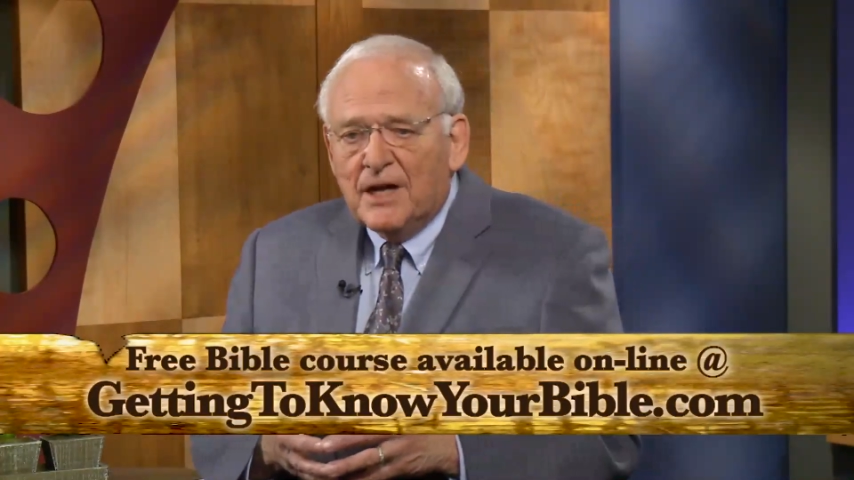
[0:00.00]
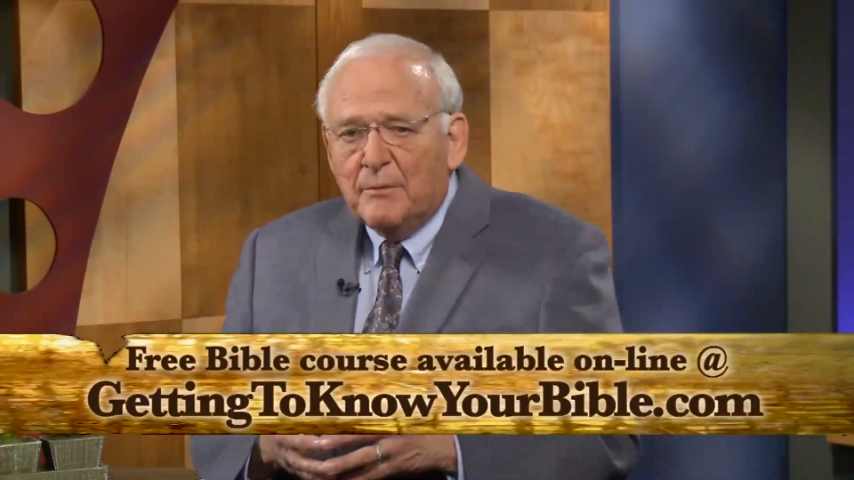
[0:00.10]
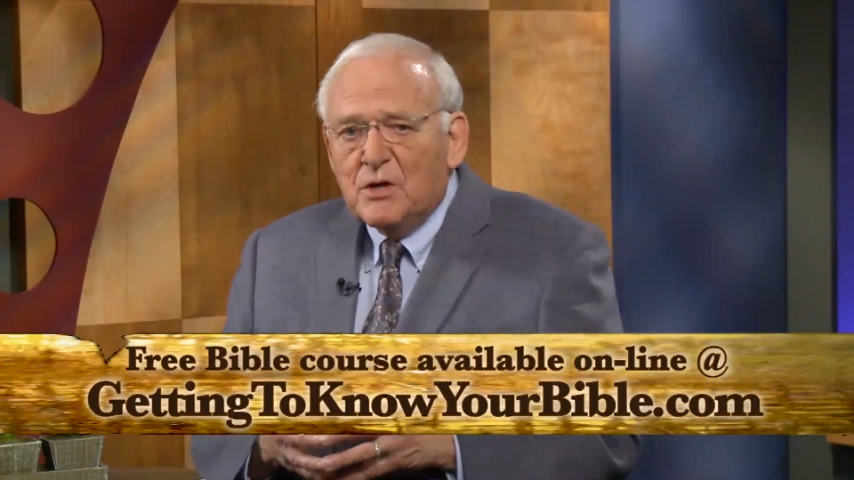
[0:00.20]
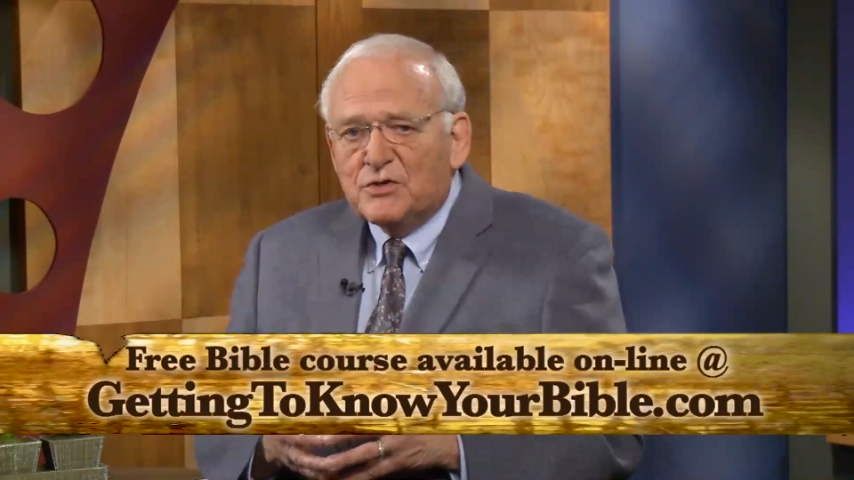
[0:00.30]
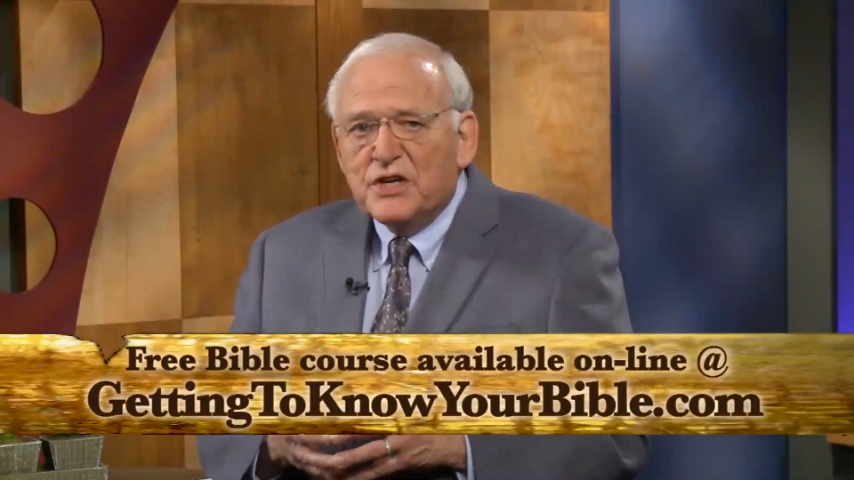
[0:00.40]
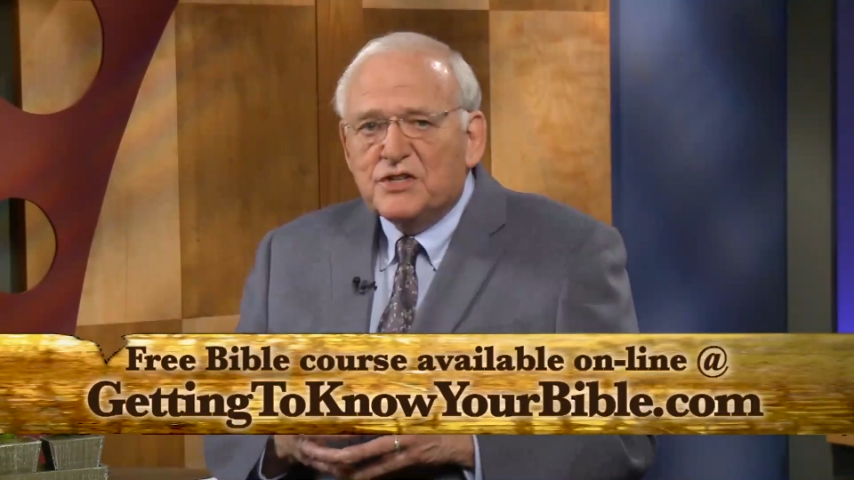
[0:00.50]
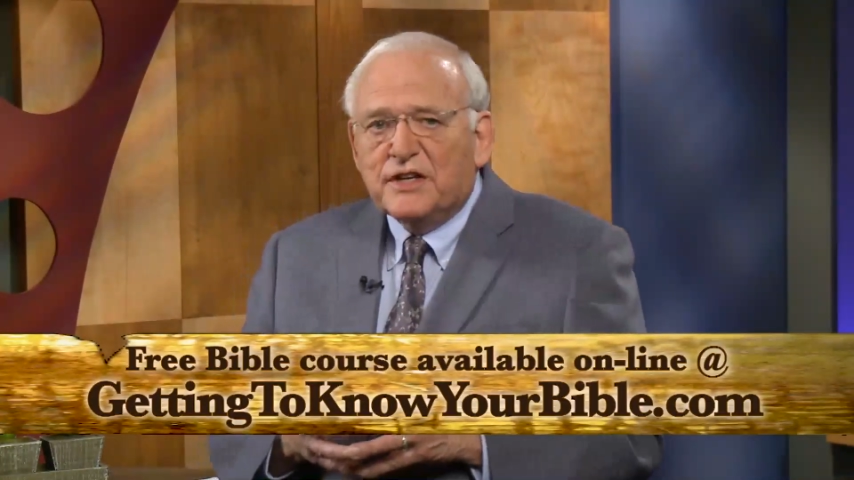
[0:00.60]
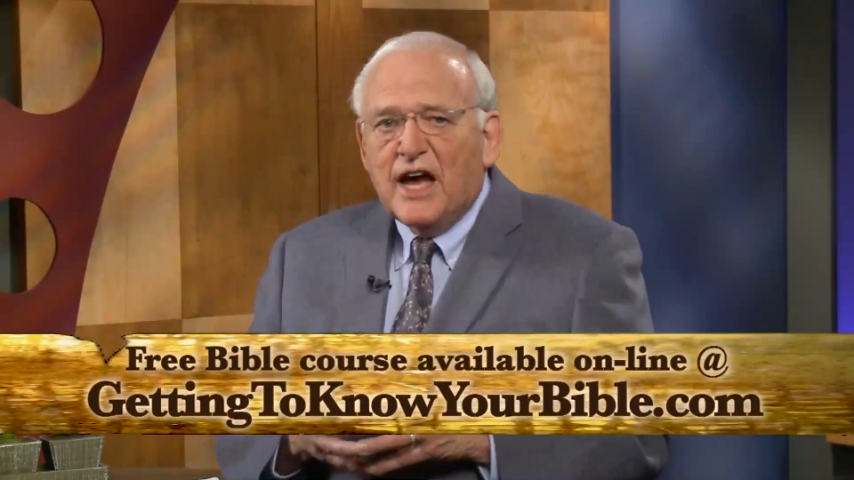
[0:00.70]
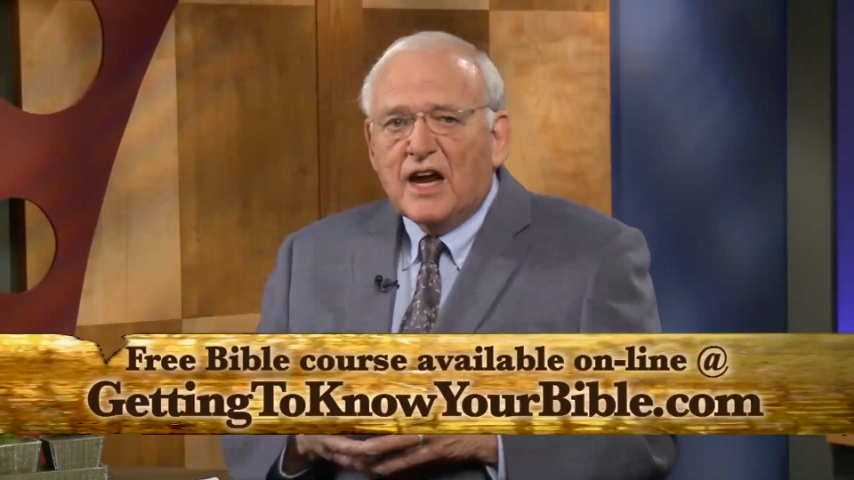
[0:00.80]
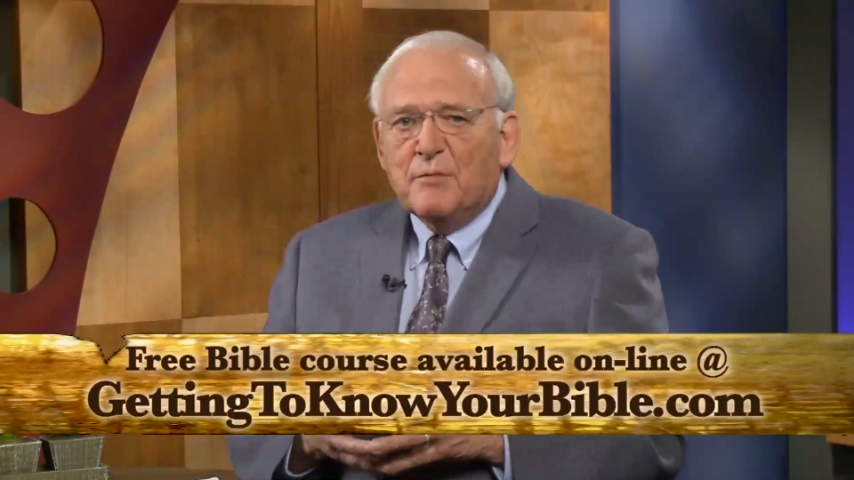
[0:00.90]
a
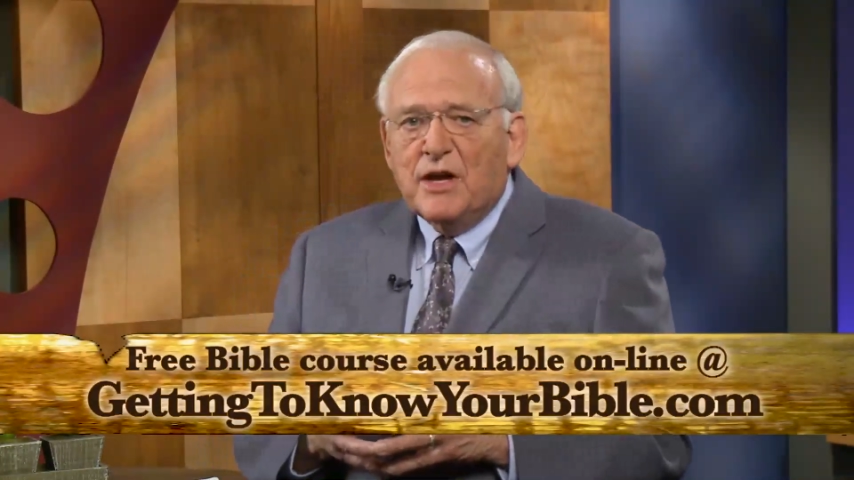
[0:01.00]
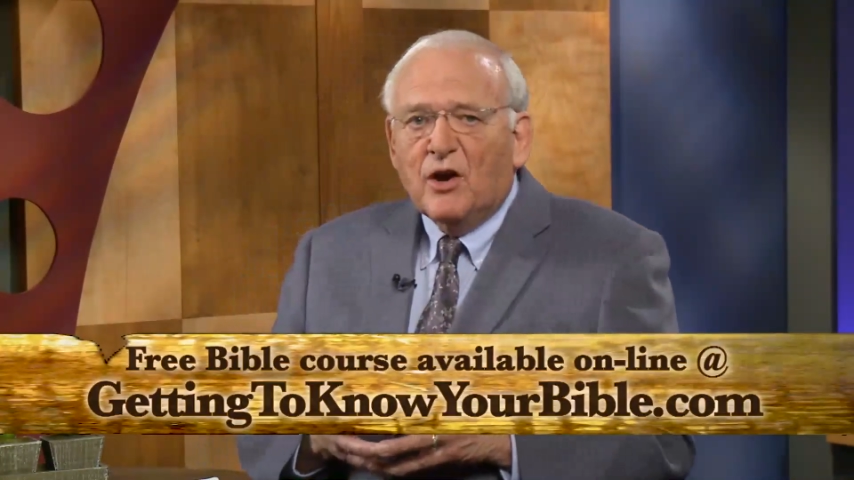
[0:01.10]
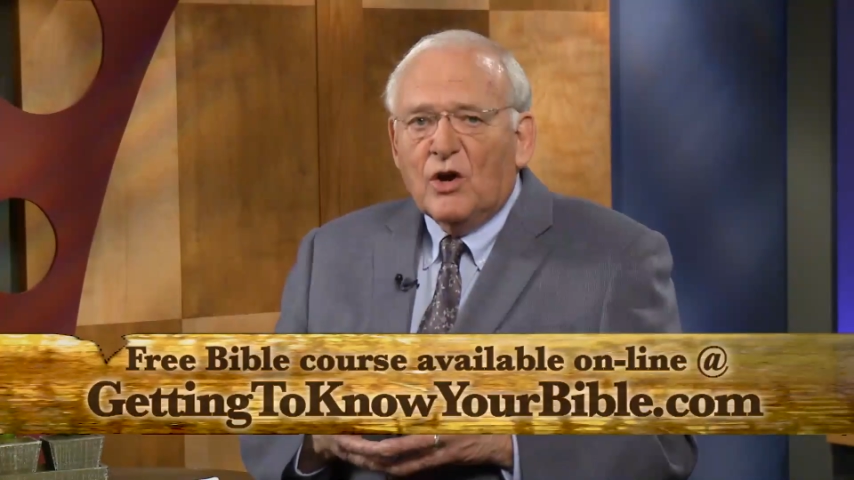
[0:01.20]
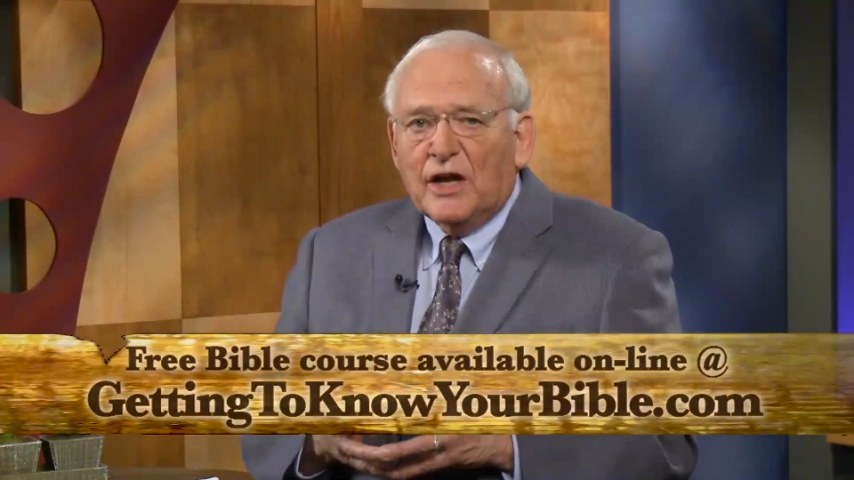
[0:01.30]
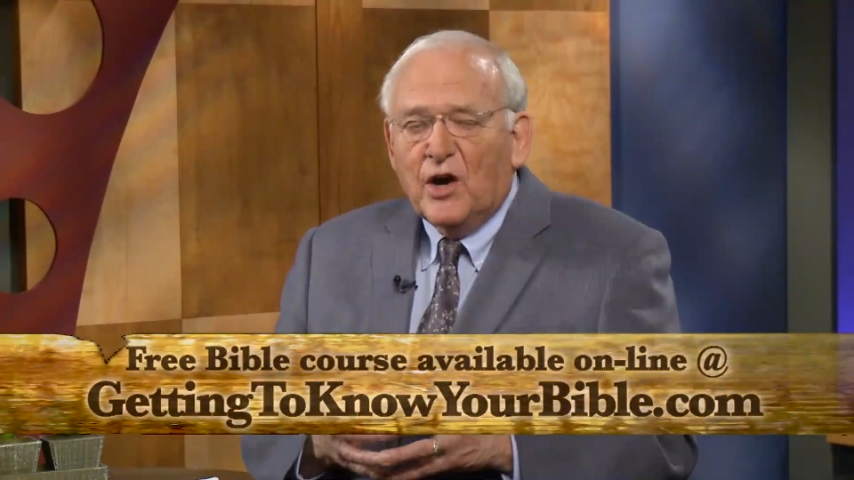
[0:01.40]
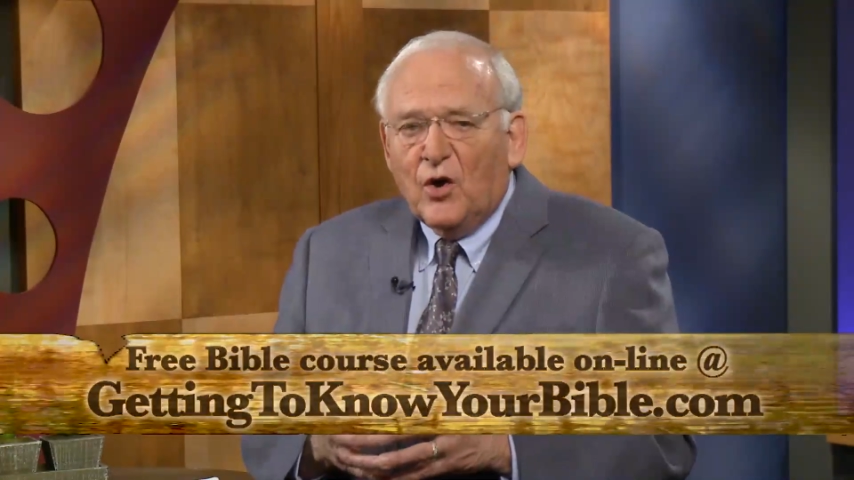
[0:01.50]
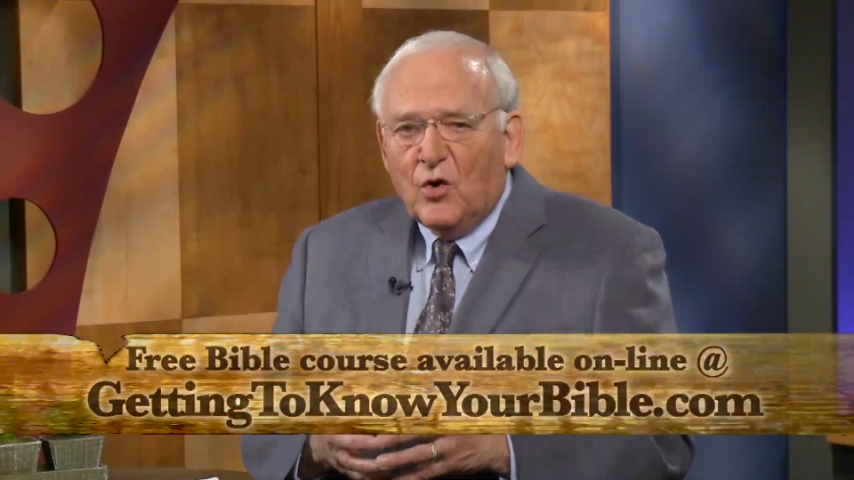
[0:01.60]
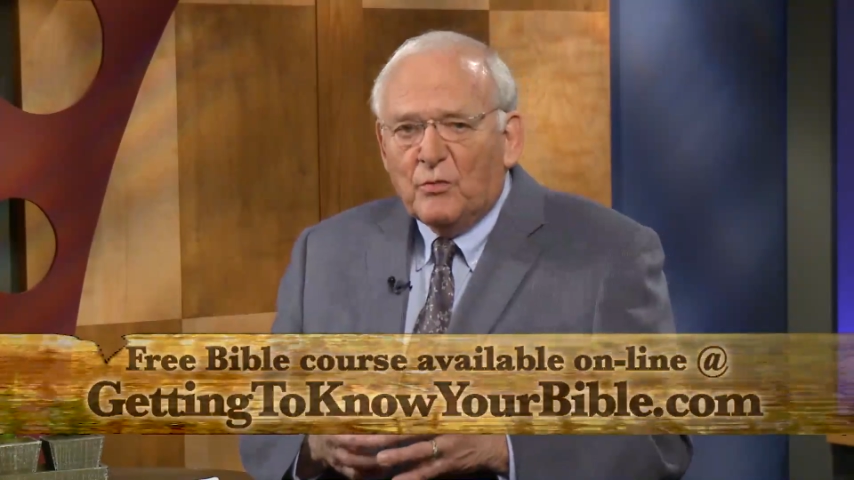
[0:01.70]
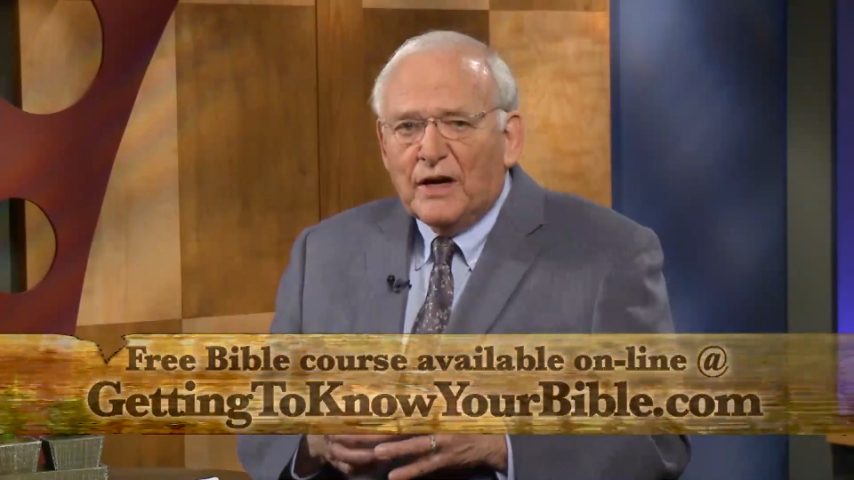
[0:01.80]
musician out of me early on,